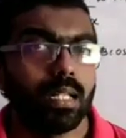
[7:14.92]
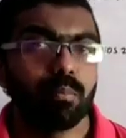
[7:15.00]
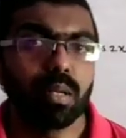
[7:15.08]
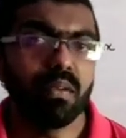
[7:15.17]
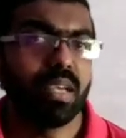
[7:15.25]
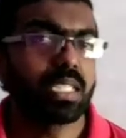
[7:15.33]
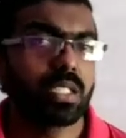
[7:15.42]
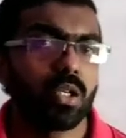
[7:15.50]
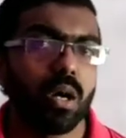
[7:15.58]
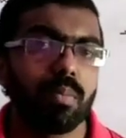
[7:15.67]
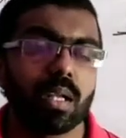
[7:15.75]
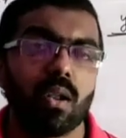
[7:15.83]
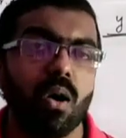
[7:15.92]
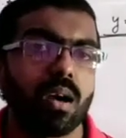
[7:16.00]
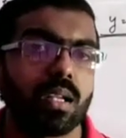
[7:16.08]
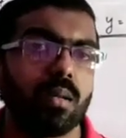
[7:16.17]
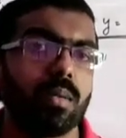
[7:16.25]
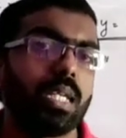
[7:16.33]
In the previous topic
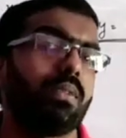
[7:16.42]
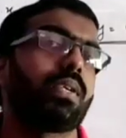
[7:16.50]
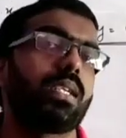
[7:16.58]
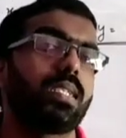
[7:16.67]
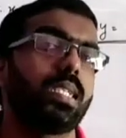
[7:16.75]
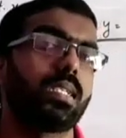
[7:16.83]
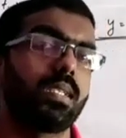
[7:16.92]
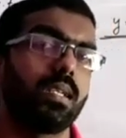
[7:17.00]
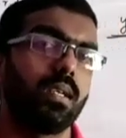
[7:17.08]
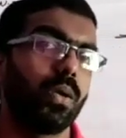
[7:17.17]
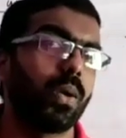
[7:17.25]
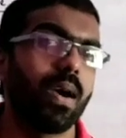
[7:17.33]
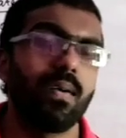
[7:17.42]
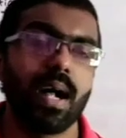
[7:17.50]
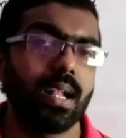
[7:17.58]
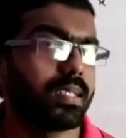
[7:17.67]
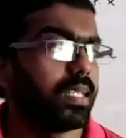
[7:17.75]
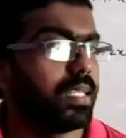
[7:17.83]
logarithmic differentiation you have
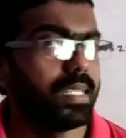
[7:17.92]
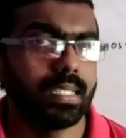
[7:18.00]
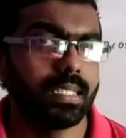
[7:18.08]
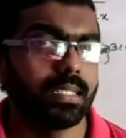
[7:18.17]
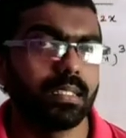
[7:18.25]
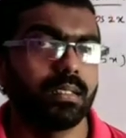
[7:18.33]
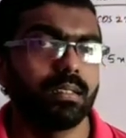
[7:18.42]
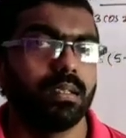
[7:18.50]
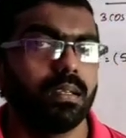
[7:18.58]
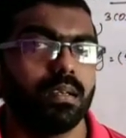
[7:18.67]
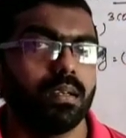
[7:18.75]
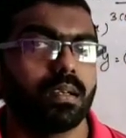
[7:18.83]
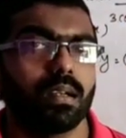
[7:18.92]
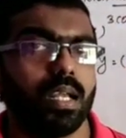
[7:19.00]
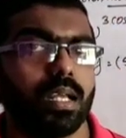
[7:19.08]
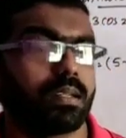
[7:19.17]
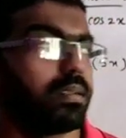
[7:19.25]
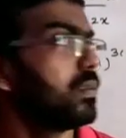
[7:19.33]
already learned it.
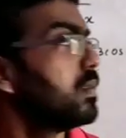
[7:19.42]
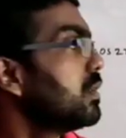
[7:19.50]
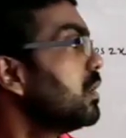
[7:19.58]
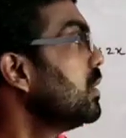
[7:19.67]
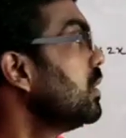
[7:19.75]
Clear?